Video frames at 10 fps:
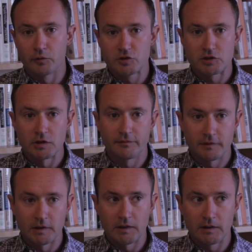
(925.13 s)

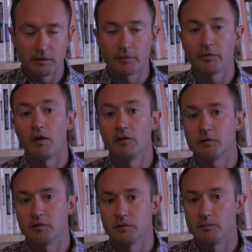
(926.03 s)
shifted
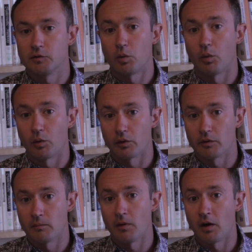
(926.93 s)
Catholicism toward
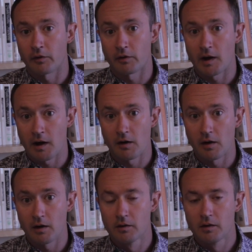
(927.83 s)
the modern
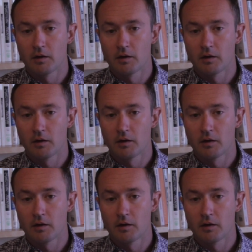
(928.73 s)
era,